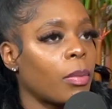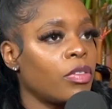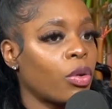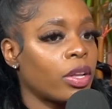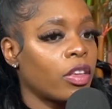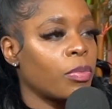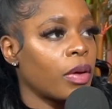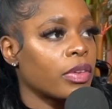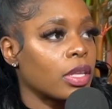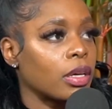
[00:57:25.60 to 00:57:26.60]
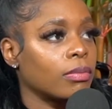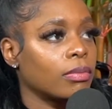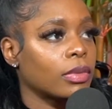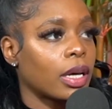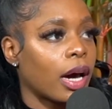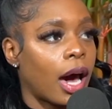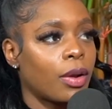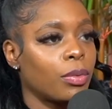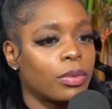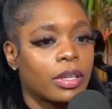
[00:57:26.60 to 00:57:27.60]
B. Jordan gives me everything. Like,
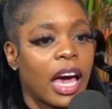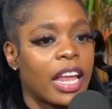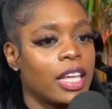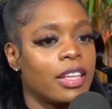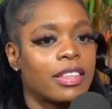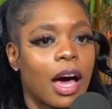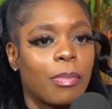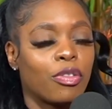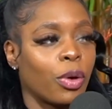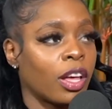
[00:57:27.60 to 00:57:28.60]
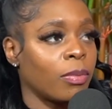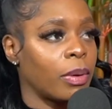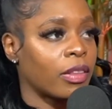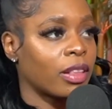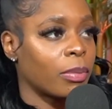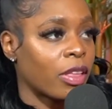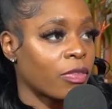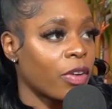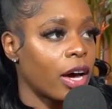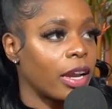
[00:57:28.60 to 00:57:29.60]
any time that you ask me about a celebrity that's
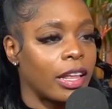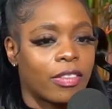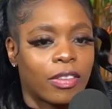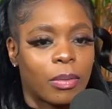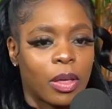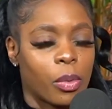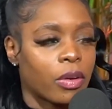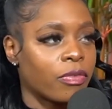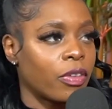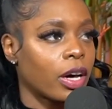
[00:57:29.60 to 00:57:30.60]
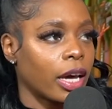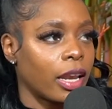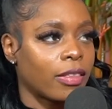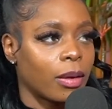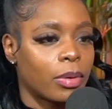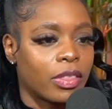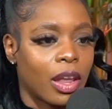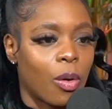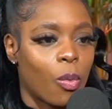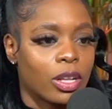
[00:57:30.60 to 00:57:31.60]
fine, any celebrity that I want to fuck, any celebrity that
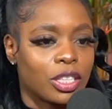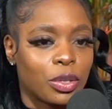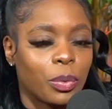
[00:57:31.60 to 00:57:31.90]
I want to